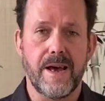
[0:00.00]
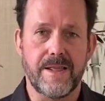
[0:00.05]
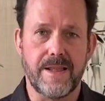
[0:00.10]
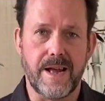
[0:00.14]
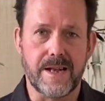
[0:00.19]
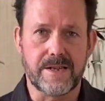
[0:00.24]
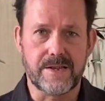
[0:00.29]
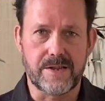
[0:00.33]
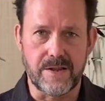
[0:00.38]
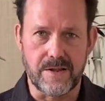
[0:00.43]

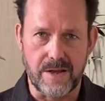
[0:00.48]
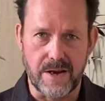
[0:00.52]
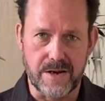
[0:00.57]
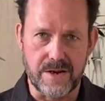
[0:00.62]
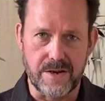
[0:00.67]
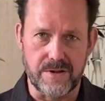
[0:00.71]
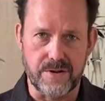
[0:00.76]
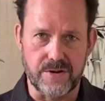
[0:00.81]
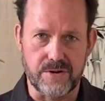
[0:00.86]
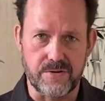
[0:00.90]
that's the luck
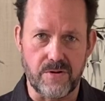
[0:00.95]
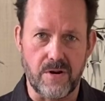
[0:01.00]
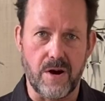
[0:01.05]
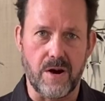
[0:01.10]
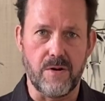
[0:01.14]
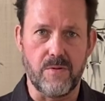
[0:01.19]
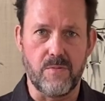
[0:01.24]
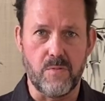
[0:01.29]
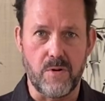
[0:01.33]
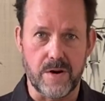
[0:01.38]
of the
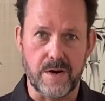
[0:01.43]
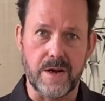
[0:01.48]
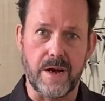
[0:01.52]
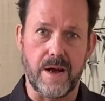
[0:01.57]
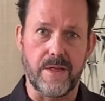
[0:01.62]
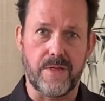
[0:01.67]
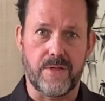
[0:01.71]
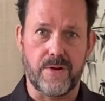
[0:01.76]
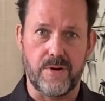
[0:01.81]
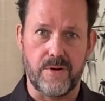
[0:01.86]
draw. One
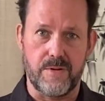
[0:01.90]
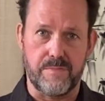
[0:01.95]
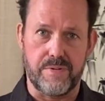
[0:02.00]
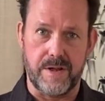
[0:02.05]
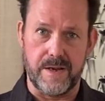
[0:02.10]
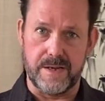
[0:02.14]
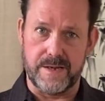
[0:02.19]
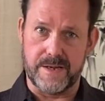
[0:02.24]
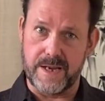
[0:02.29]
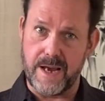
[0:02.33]
got third
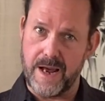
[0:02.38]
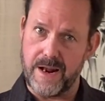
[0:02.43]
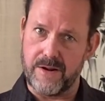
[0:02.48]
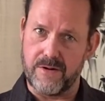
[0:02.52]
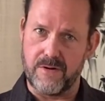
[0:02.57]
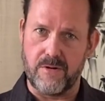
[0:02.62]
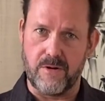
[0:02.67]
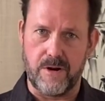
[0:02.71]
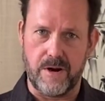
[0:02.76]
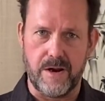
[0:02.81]
place
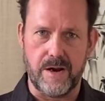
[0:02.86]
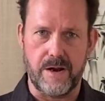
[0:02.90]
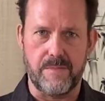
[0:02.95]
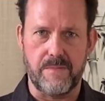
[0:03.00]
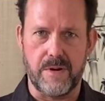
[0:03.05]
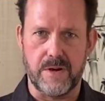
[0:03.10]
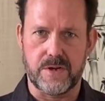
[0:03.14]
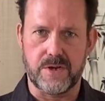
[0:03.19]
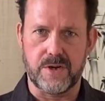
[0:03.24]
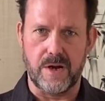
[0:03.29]
category,
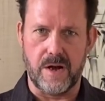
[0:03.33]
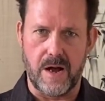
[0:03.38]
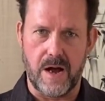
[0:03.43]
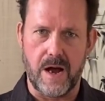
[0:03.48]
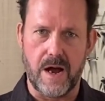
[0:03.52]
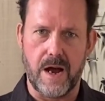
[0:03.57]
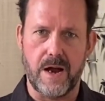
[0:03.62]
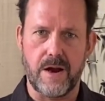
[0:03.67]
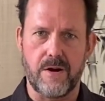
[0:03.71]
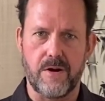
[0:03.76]
much
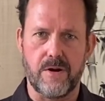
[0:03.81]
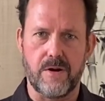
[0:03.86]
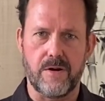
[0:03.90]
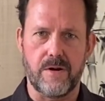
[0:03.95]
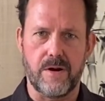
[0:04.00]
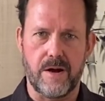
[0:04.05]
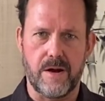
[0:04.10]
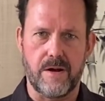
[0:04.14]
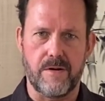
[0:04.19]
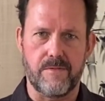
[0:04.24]
higher
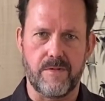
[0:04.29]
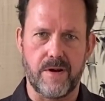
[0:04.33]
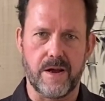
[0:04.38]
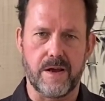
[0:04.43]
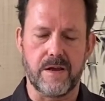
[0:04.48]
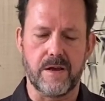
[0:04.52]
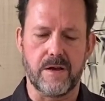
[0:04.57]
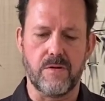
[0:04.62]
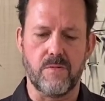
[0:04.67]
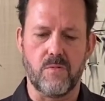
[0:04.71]

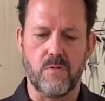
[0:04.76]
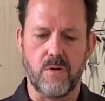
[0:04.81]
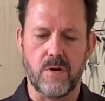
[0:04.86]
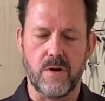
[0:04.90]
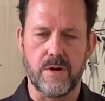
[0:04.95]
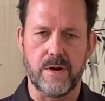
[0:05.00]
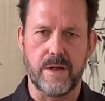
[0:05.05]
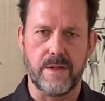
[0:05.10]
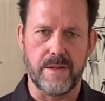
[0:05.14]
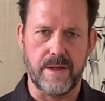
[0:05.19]
ranking
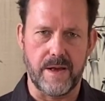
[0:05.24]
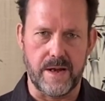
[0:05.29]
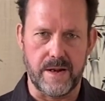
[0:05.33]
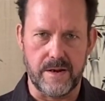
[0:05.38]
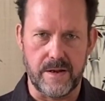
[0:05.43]
award than